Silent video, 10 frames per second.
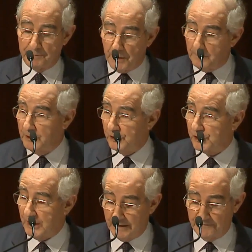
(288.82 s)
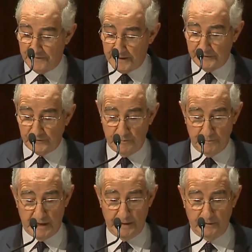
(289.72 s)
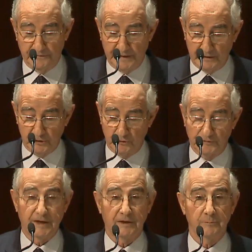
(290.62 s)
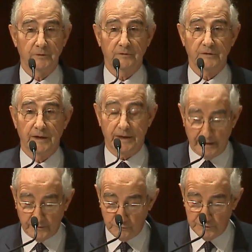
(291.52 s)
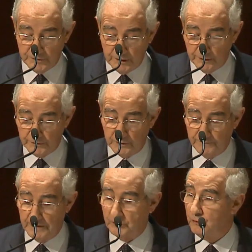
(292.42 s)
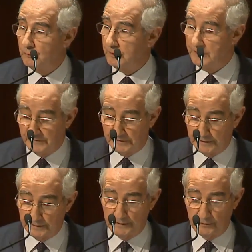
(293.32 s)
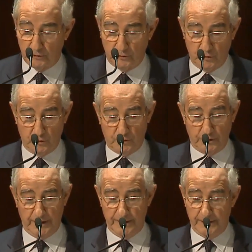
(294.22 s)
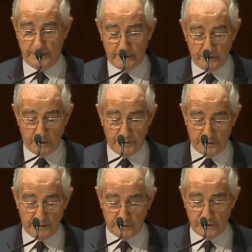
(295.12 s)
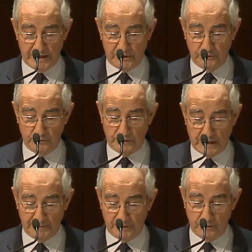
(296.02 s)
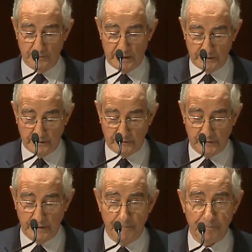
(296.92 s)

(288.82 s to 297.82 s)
publish IFRS-compliant financial statements as a result of their dual listing in Hong Kong and other international capital markets.